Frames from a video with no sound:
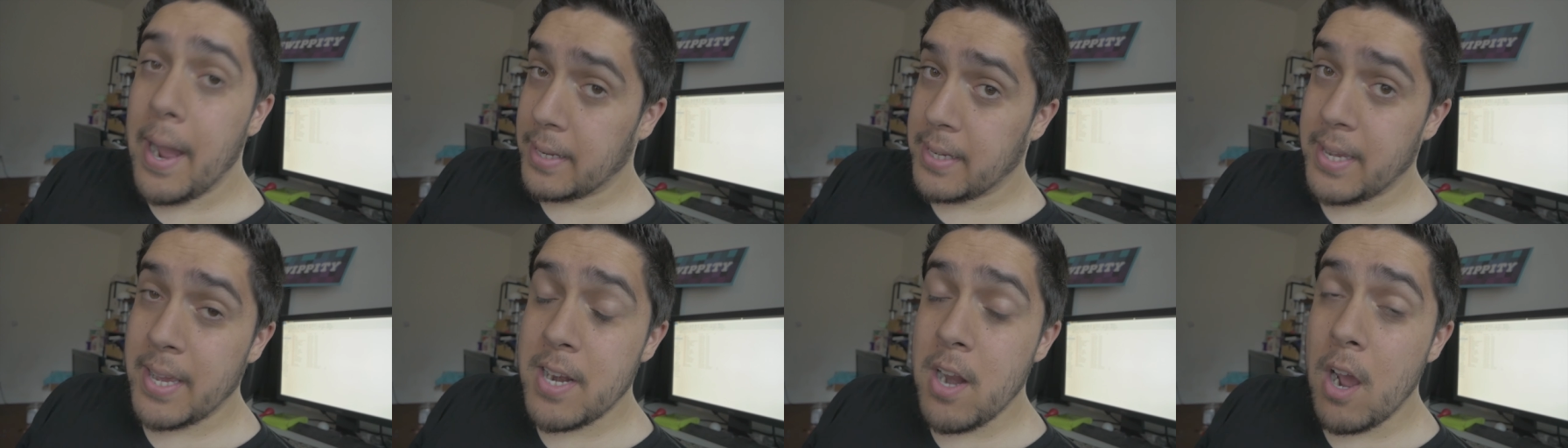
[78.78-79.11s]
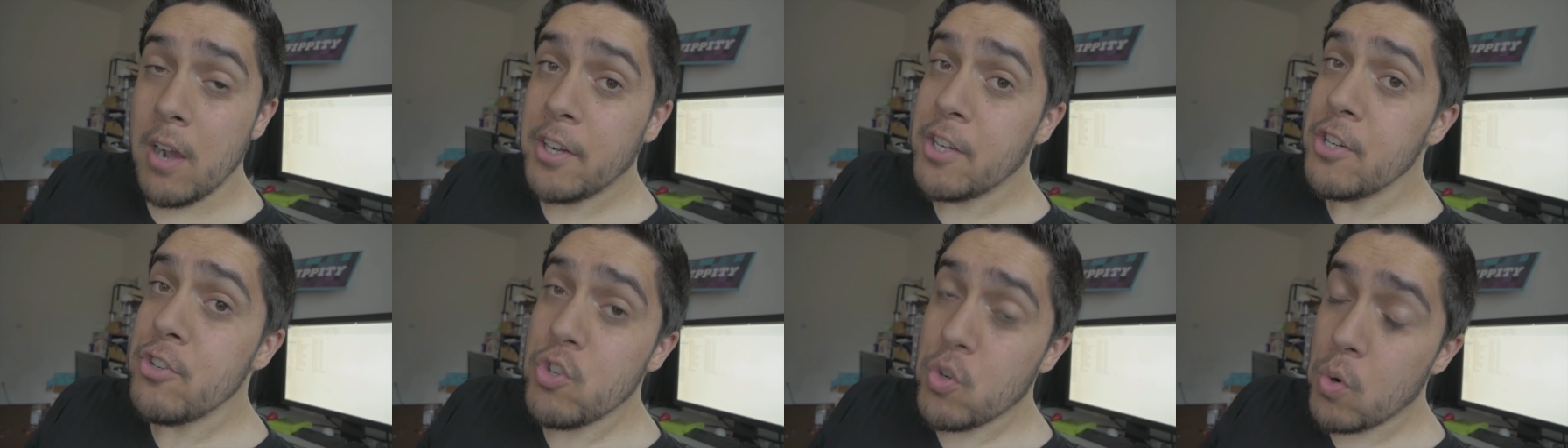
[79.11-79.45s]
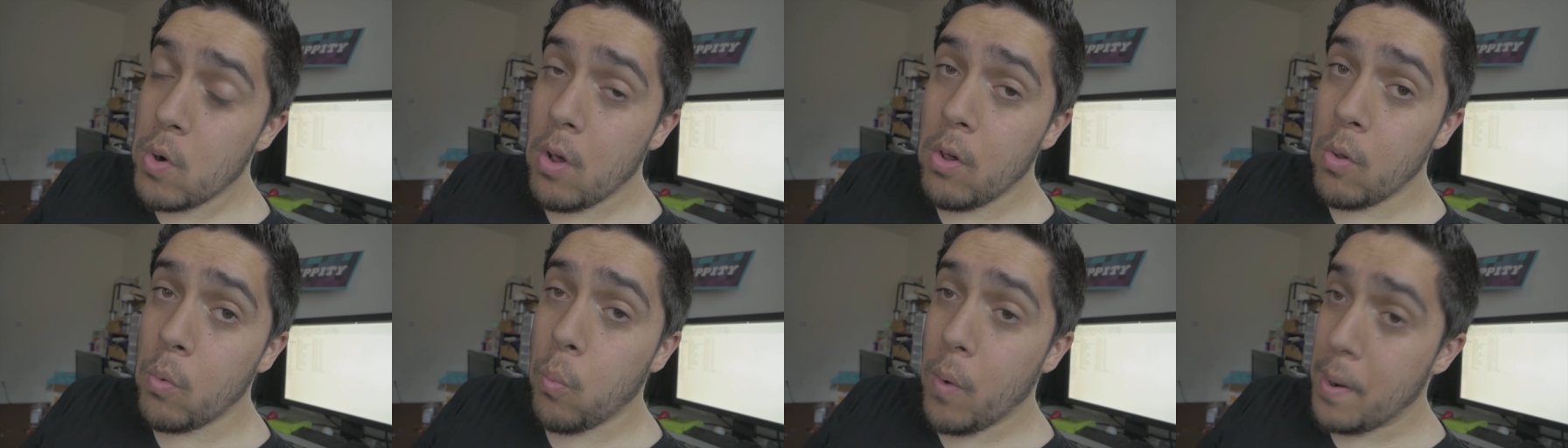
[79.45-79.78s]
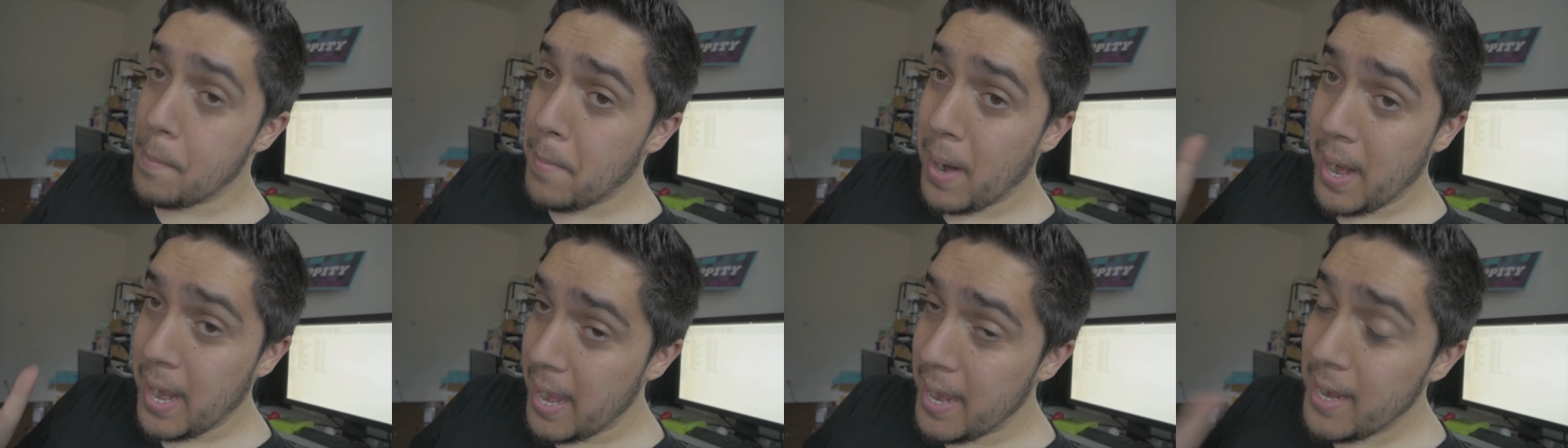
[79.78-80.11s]
cannot control
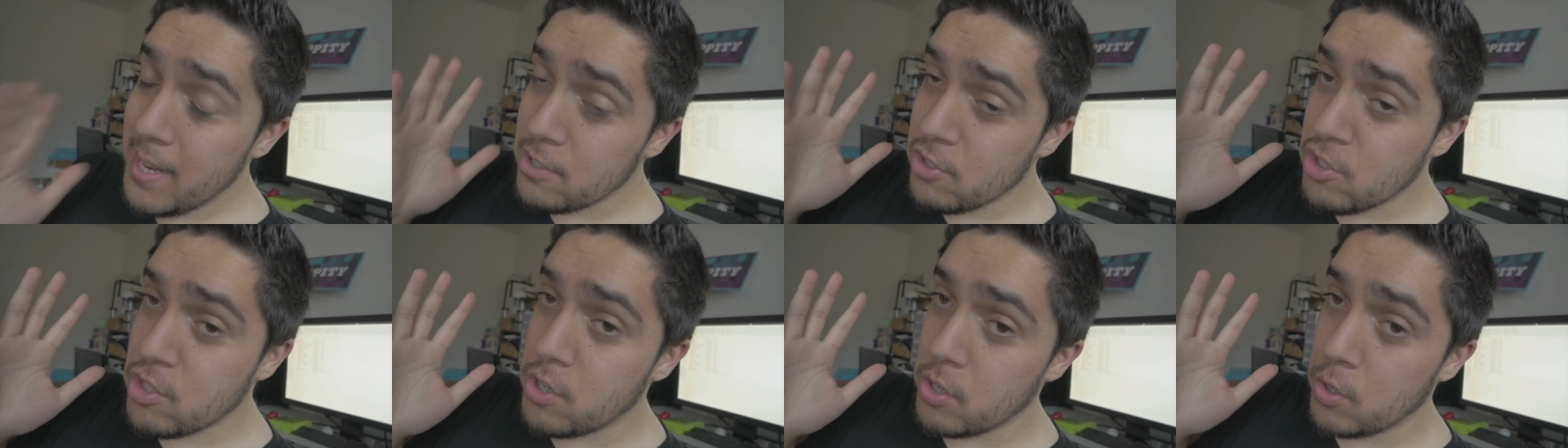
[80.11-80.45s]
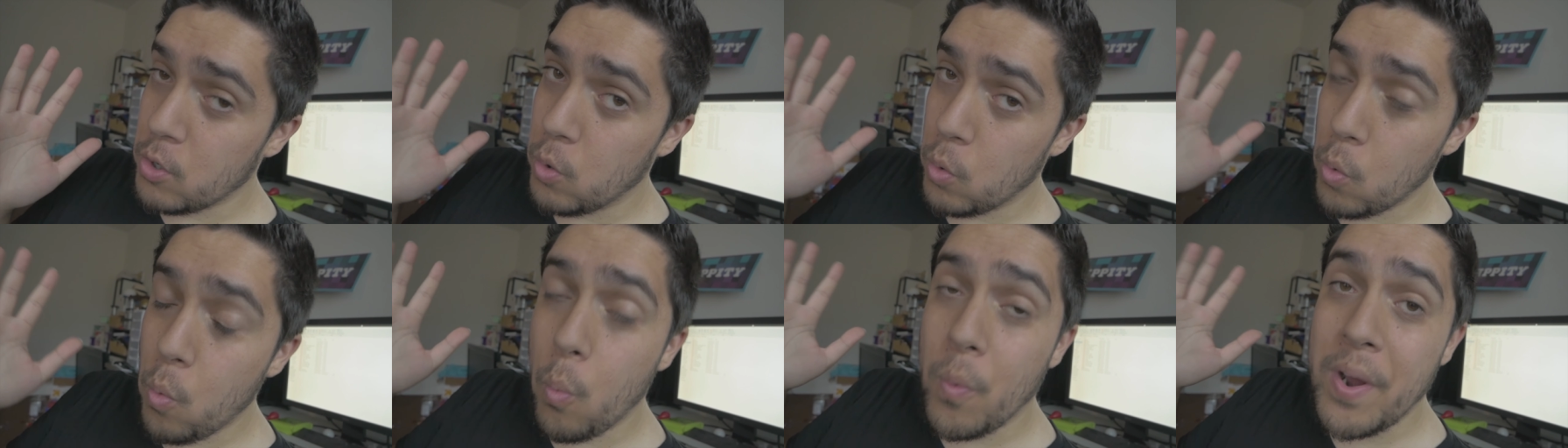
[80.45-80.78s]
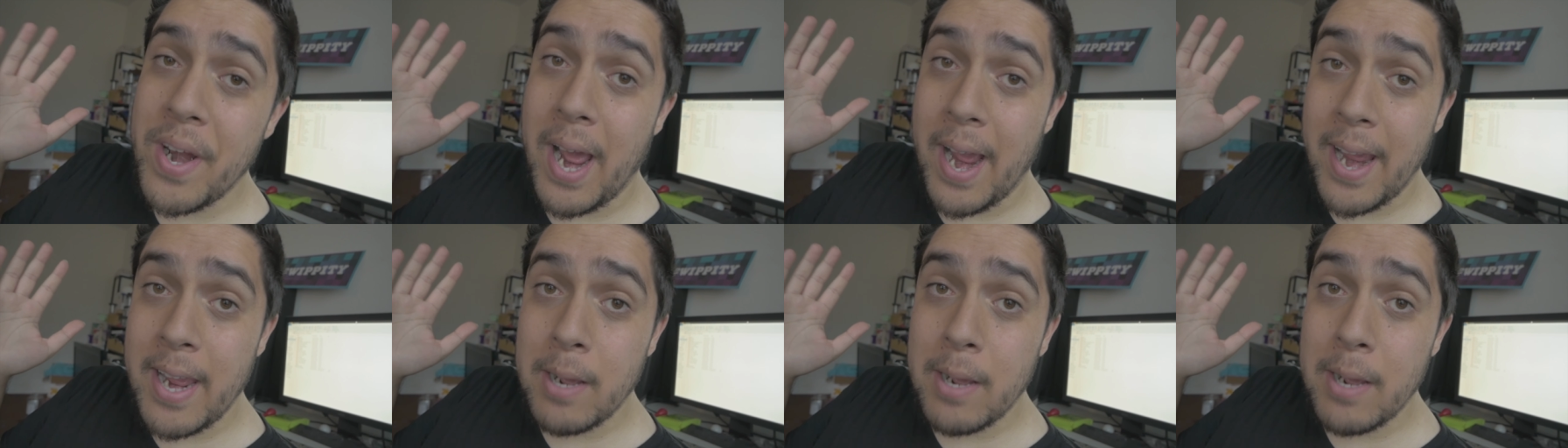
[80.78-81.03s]
what my hands do when I